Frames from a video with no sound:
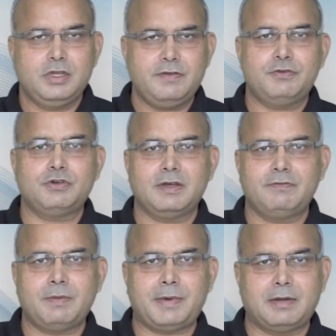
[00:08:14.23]
if you
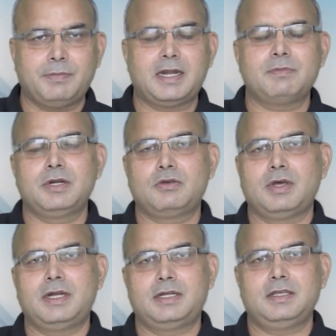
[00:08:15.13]
develop admirable
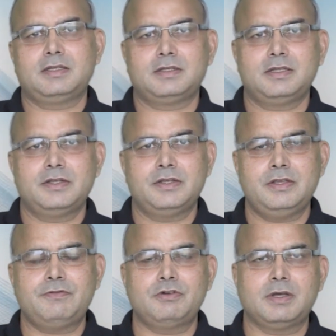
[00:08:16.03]
quality,
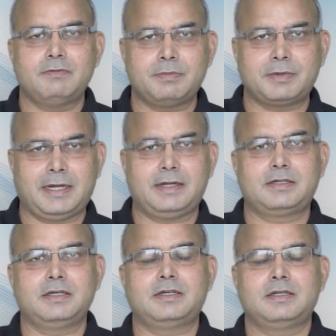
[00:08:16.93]
if you develop
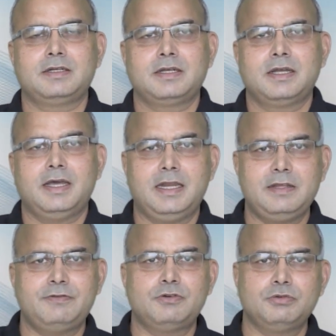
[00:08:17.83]
character, and
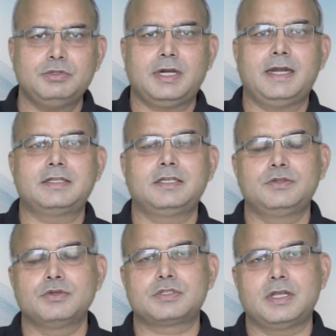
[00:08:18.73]
if you do the right thing
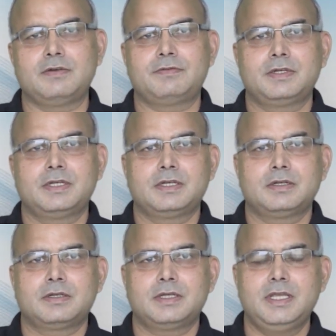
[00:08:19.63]
yourself,
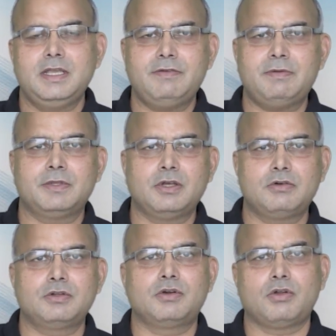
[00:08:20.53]
even
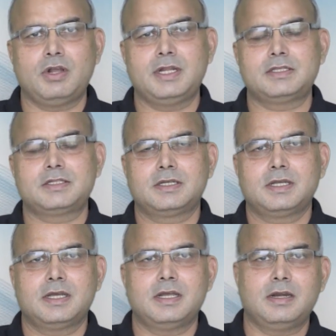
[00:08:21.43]
without your knowledge,
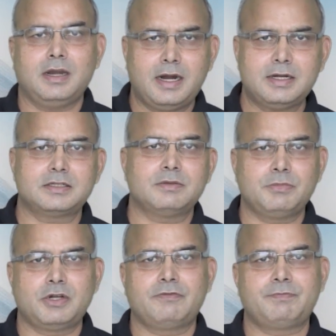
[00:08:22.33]
a large
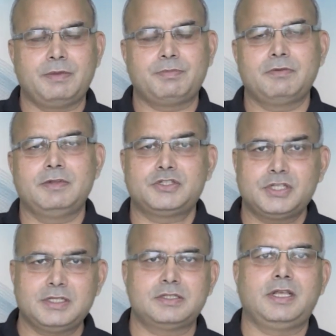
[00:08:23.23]
number of people will
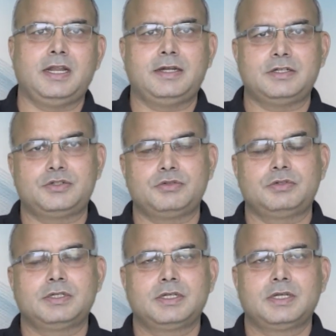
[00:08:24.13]
change their
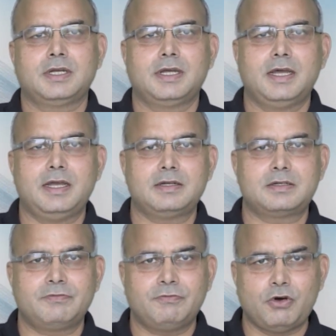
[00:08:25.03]
attitude and
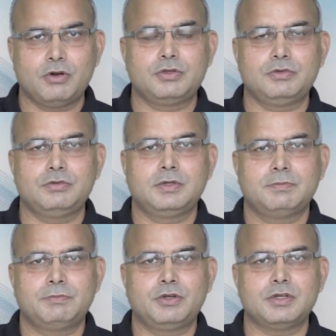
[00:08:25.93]
follow you
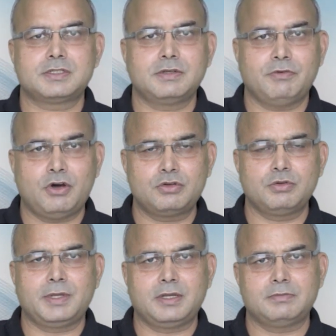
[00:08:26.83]
because they want to
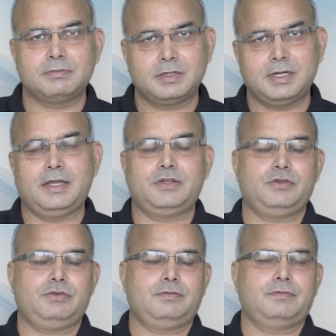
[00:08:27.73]
become like you.